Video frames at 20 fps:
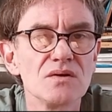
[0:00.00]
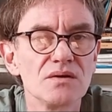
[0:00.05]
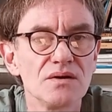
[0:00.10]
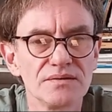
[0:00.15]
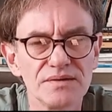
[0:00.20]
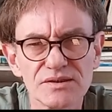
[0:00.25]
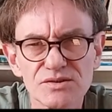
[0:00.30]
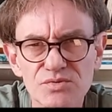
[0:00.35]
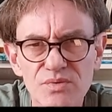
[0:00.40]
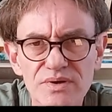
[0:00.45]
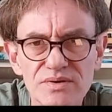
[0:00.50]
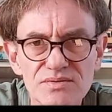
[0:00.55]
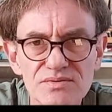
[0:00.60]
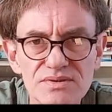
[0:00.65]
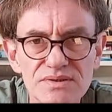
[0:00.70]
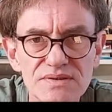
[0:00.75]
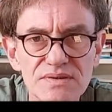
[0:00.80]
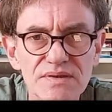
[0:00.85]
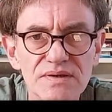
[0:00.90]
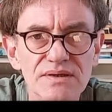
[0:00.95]
And that's where you
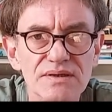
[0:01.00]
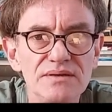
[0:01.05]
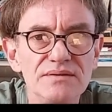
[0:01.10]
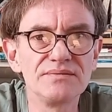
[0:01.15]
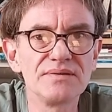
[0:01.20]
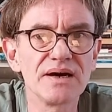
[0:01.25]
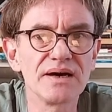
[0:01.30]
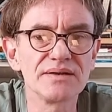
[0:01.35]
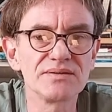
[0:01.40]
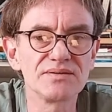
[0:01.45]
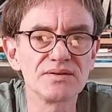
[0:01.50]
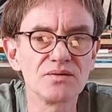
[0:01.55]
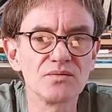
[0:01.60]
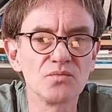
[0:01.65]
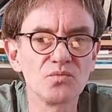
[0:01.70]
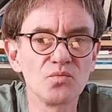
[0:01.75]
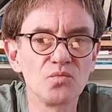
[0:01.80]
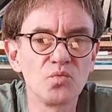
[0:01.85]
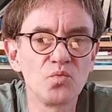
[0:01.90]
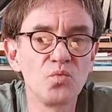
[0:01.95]
see that
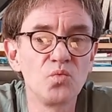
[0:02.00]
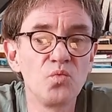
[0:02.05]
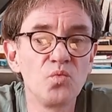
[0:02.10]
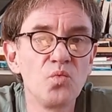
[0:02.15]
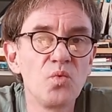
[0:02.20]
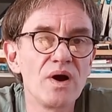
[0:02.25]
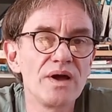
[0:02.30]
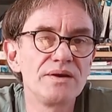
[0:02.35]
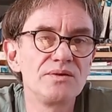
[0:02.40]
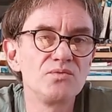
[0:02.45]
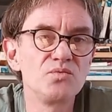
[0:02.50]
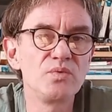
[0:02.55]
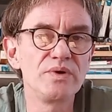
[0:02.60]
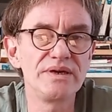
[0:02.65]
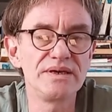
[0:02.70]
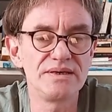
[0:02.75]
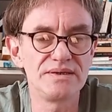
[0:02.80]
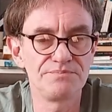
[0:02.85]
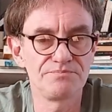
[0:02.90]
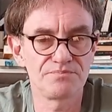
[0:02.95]
when
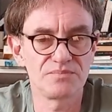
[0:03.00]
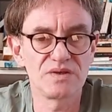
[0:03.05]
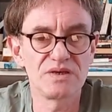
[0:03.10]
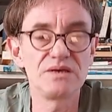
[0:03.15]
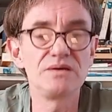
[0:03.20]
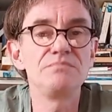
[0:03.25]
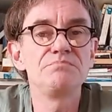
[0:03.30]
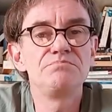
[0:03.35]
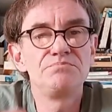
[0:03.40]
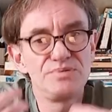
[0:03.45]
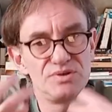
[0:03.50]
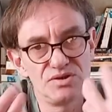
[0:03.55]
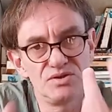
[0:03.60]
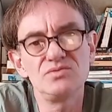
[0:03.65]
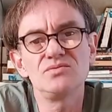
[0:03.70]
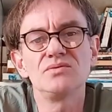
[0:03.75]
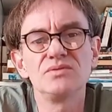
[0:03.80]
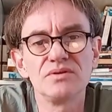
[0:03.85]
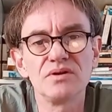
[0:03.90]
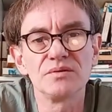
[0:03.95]
we
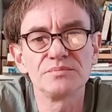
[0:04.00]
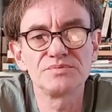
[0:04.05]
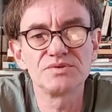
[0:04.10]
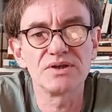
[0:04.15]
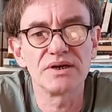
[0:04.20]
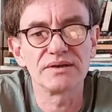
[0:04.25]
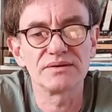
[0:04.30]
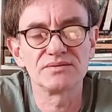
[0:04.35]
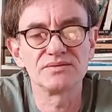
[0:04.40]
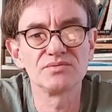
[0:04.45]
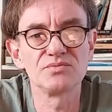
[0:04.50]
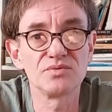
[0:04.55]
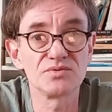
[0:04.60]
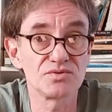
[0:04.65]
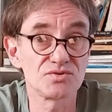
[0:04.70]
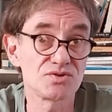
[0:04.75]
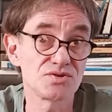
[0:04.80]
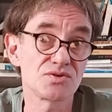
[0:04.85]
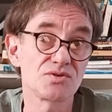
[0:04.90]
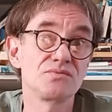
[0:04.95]
imbue an object with
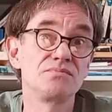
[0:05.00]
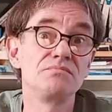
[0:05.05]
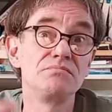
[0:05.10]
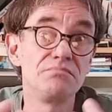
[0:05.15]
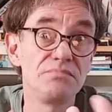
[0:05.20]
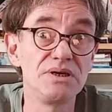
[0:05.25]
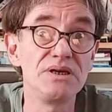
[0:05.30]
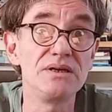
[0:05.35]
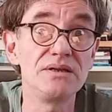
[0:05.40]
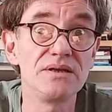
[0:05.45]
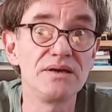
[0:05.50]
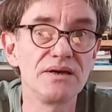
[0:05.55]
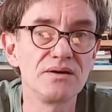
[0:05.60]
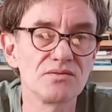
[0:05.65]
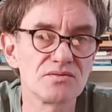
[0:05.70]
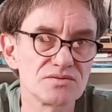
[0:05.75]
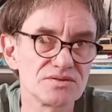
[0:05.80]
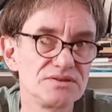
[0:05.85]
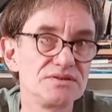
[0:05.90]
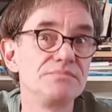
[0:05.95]
a certain meaning
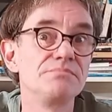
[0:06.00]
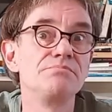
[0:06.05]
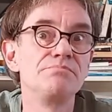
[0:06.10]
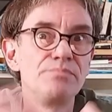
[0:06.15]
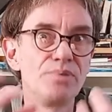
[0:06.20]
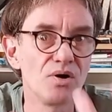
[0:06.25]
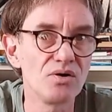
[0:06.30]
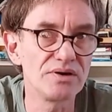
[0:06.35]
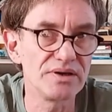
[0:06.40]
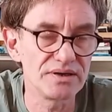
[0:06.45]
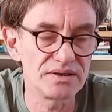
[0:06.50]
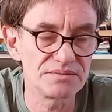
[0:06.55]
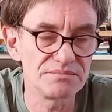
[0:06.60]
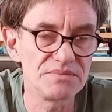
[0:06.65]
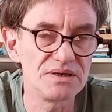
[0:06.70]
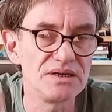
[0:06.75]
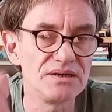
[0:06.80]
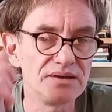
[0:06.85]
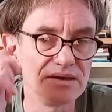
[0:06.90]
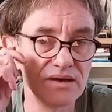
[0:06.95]
or symbolic
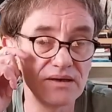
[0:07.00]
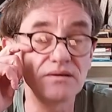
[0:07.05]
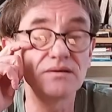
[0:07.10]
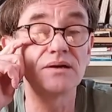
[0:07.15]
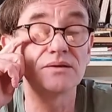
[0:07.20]
meaning,